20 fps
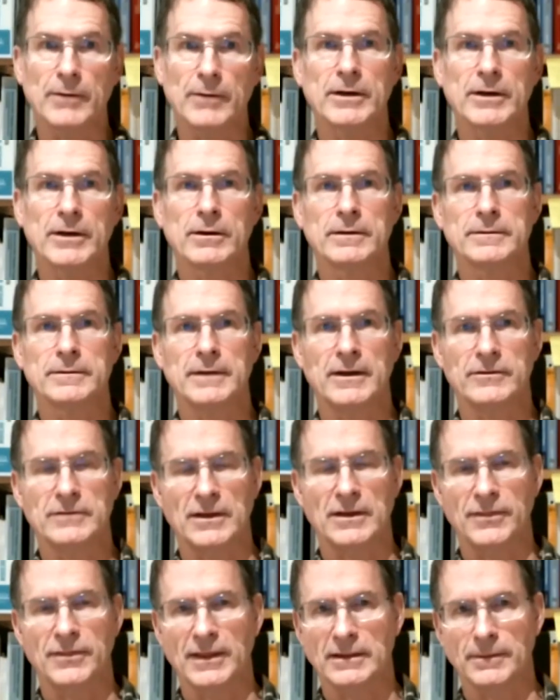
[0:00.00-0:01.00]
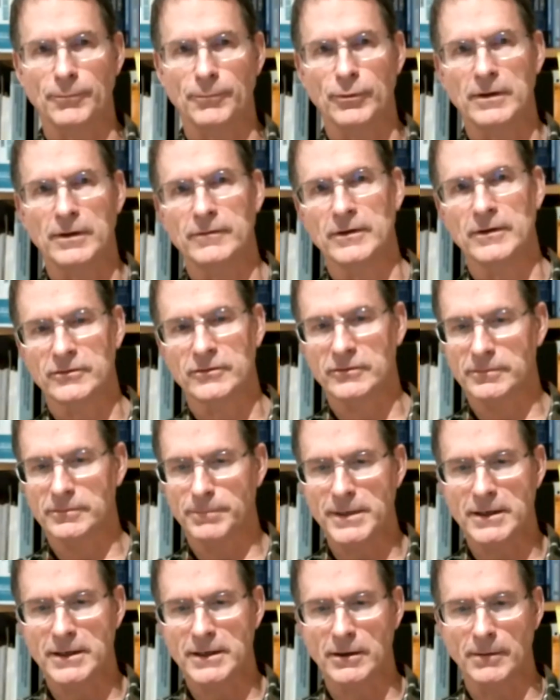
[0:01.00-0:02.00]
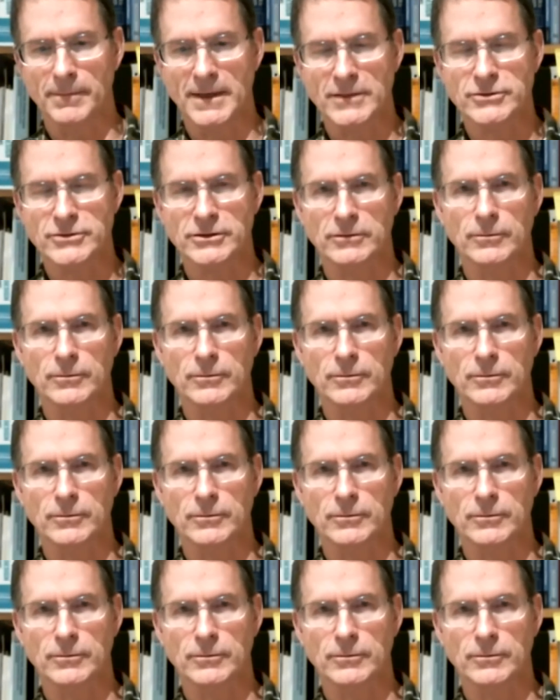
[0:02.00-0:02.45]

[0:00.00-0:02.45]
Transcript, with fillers: We don't, as I think the previous speaker mentioned,